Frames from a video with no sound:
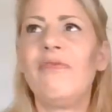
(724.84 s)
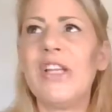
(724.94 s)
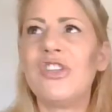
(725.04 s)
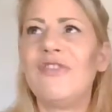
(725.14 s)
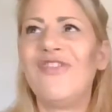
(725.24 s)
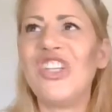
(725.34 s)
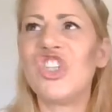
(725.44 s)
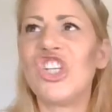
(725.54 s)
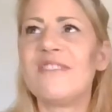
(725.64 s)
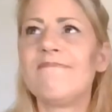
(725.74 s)
Vin,
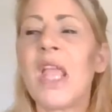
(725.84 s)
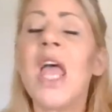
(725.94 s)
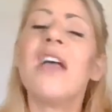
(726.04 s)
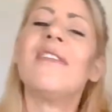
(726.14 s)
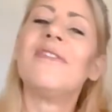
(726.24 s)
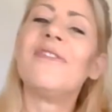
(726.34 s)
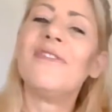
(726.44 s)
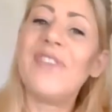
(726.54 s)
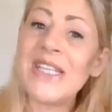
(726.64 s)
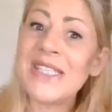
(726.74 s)

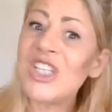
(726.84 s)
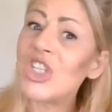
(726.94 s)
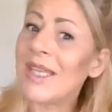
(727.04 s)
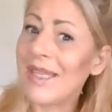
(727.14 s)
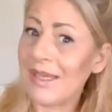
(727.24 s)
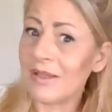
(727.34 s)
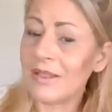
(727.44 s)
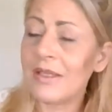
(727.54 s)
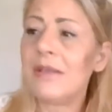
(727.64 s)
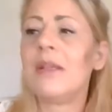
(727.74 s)
Vintage
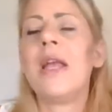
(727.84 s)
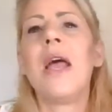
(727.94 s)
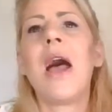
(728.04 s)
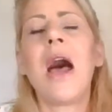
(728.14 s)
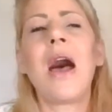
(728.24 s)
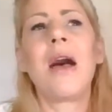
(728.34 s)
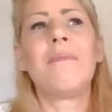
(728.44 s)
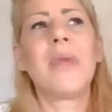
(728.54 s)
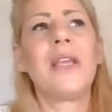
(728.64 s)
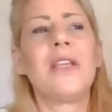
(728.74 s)
Guild.
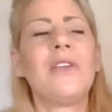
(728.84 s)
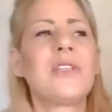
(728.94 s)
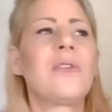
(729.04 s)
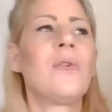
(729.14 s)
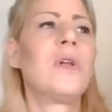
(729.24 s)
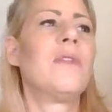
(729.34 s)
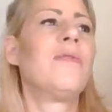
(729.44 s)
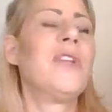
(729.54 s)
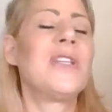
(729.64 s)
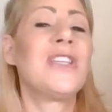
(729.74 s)
Um, you just
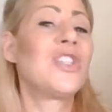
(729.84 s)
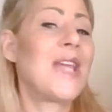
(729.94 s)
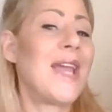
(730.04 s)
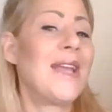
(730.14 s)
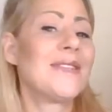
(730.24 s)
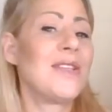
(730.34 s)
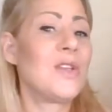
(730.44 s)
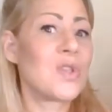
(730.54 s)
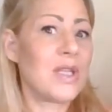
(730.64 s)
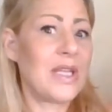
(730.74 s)
Google vintage tags, and
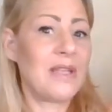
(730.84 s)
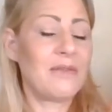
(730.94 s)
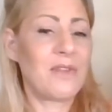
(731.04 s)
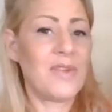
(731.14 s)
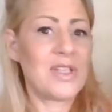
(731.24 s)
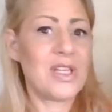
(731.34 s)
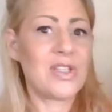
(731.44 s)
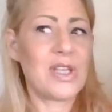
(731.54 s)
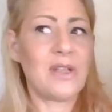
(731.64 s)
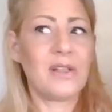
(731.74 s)
usually the
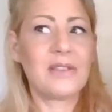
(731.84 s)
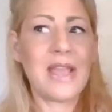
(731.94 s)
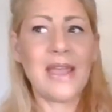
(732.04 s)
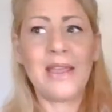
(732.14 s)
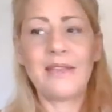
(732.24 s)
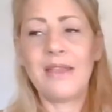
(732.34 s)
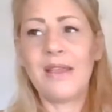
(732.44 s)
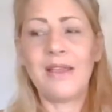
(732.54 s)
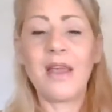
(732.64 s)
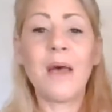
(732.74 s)
vintage guild tag
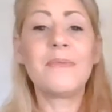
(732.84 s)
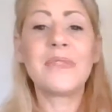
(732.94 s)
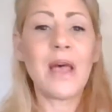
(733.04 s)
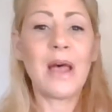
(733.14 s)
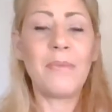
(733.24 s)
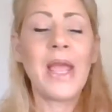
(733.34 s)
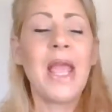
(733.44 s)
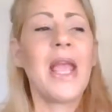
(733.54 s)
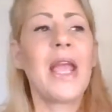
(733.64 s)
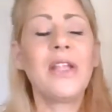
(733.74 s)
thing comes up,
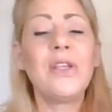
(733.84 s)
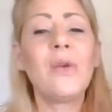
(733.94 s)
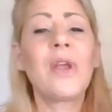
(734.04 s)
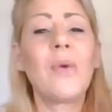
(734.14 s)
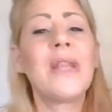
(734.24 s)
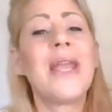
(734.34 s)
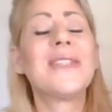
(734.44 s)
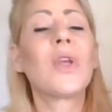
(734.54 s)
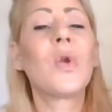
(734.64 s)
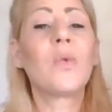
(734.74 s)
and you can go in.
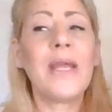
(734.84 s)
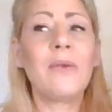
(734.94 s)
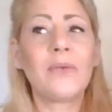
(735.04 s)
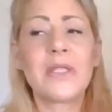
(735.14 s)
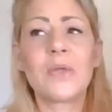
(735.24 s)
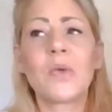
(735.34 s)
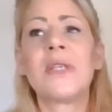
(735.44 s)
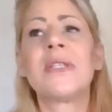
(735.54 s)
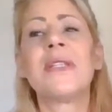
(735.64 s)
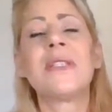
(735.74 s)
It's a great
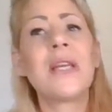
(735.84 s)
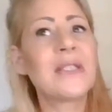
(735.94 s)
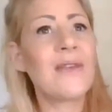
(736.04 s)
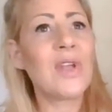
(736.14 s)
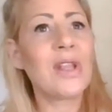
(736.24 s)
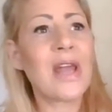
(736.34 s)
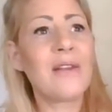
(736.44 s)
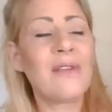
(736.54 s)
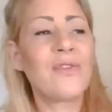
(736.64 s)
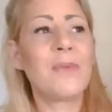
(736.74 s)
resource. It does give you a lot
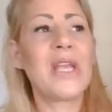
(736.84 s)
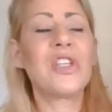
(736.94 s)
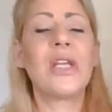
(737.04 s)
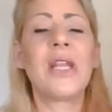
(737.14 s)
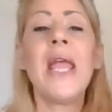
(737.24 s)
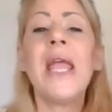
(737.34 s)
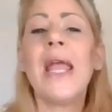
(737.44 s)
of information.